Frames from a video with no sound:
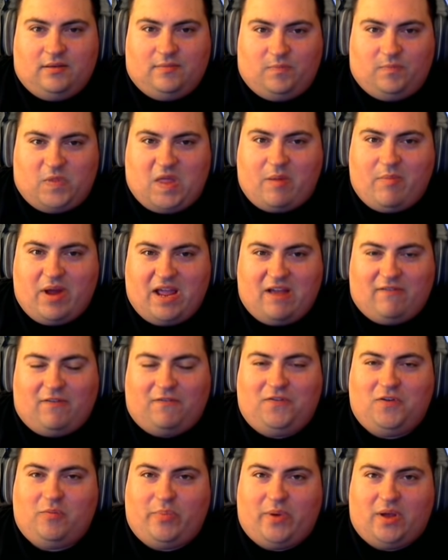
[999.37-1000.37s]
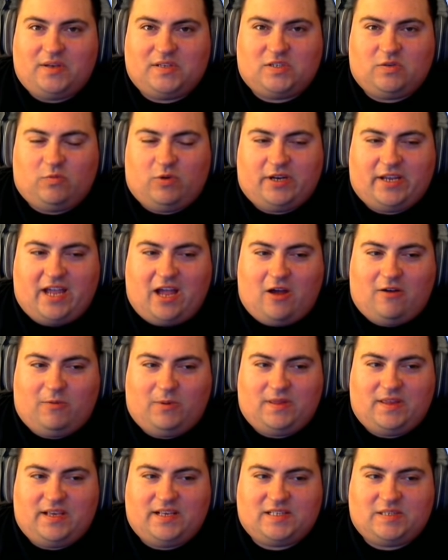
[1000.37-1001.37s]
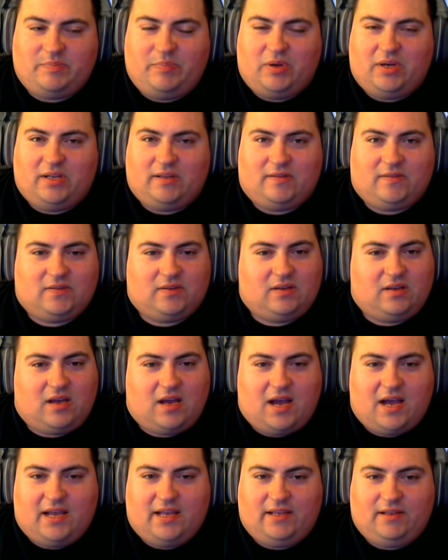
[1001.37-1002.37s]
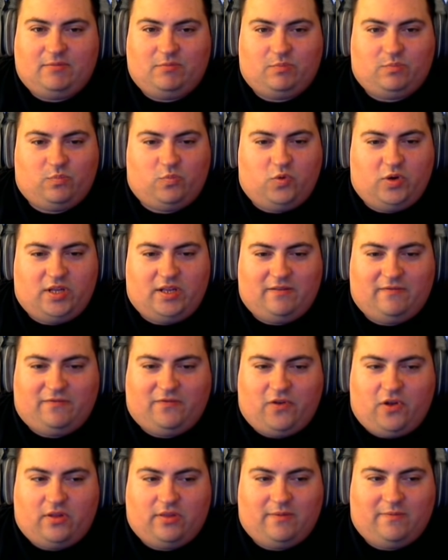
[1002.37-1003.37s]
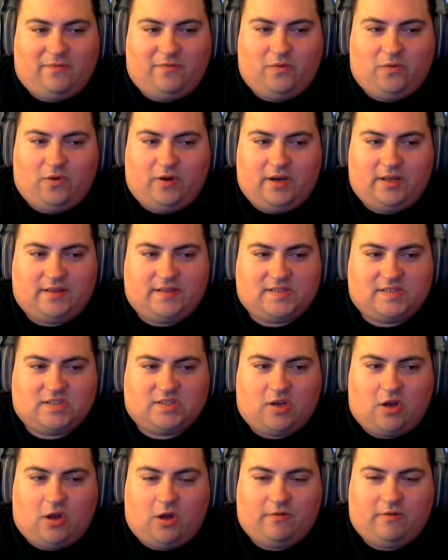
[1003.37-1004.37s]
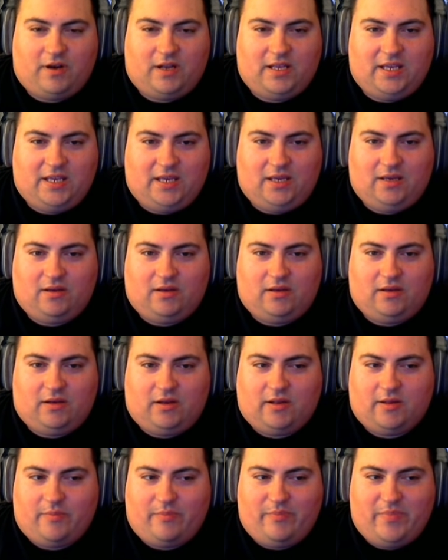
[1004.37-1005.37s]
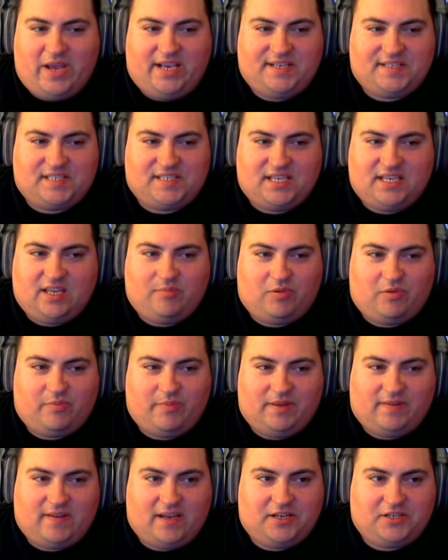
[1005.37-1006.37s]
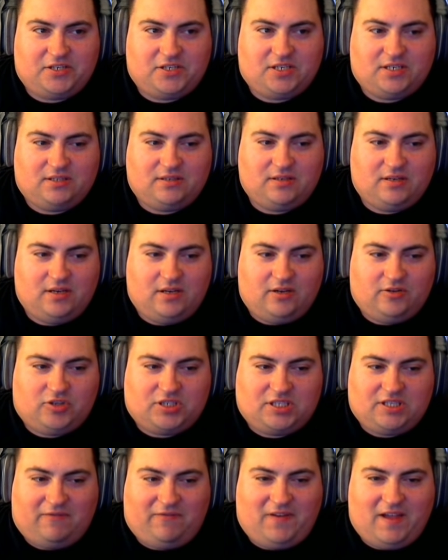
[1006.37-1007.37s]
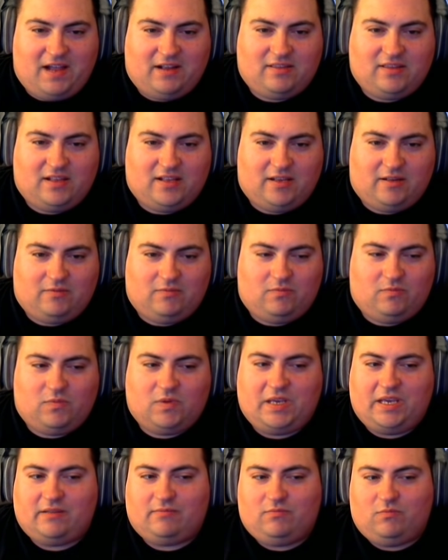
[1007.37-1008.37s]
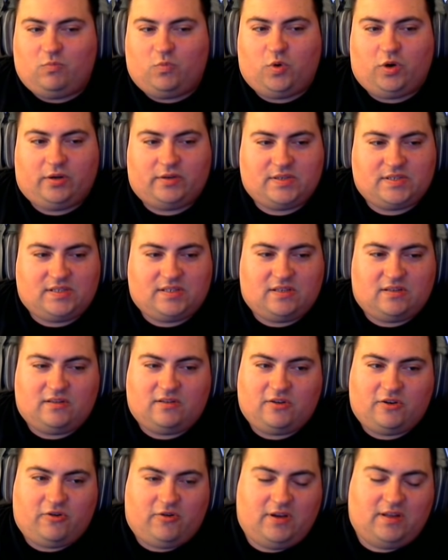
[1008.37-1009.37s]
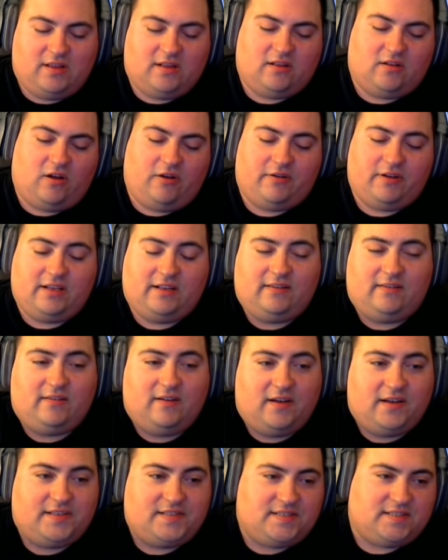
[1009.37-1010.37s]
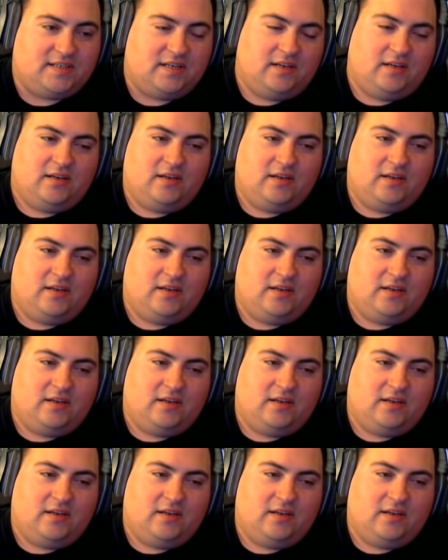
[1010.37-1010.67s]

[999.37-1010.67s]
they might have a few bugs to work out with this, but I wouldn't fault them for it. This is already an amazing implementation. Just the fact that it works to the degree that it already does